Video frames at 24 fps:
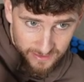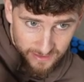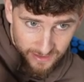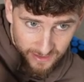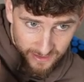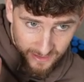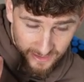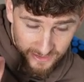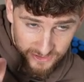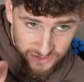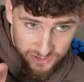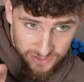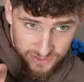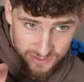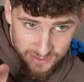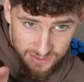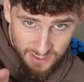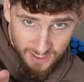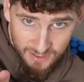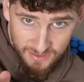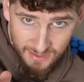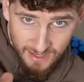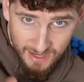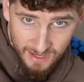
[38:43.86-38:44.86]
And I should
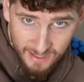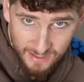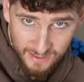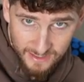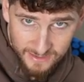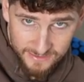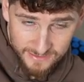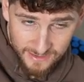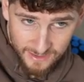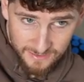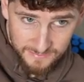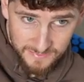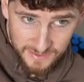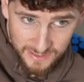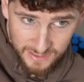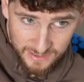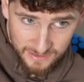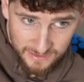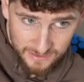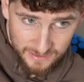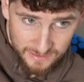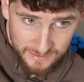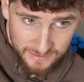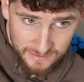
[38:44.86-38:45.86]
say that as I'm
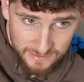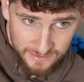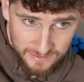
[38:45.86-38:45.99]
here.